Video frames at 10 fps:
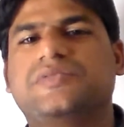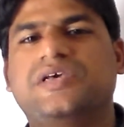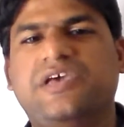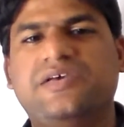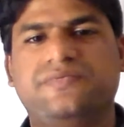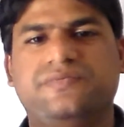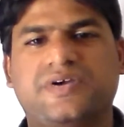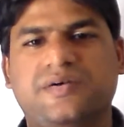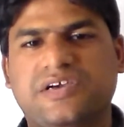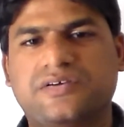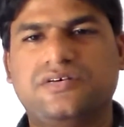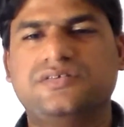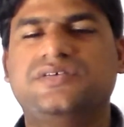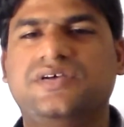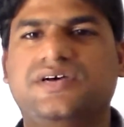they may come
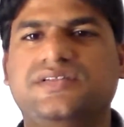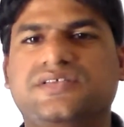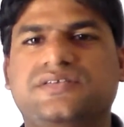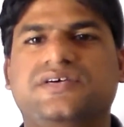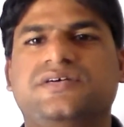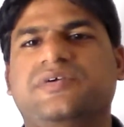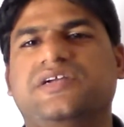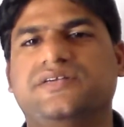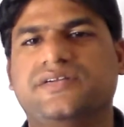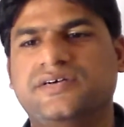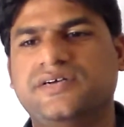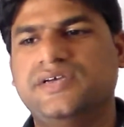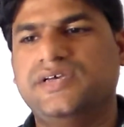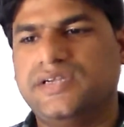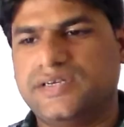across this term, and
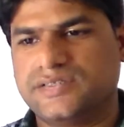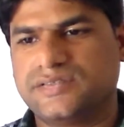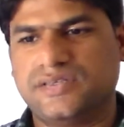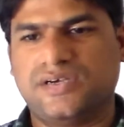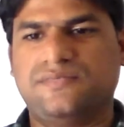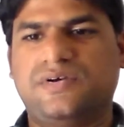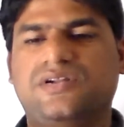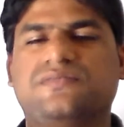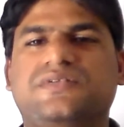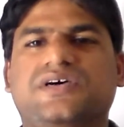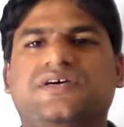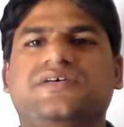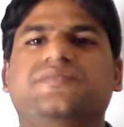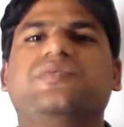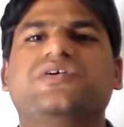it is one of
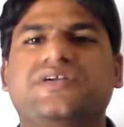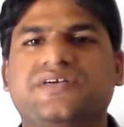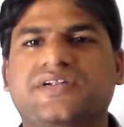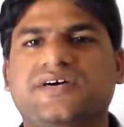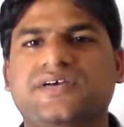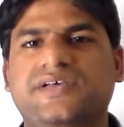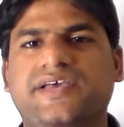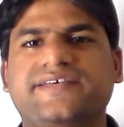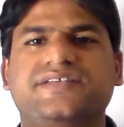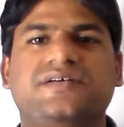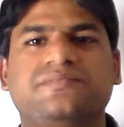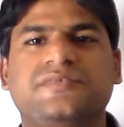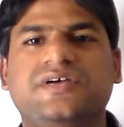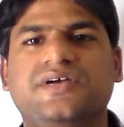the important exam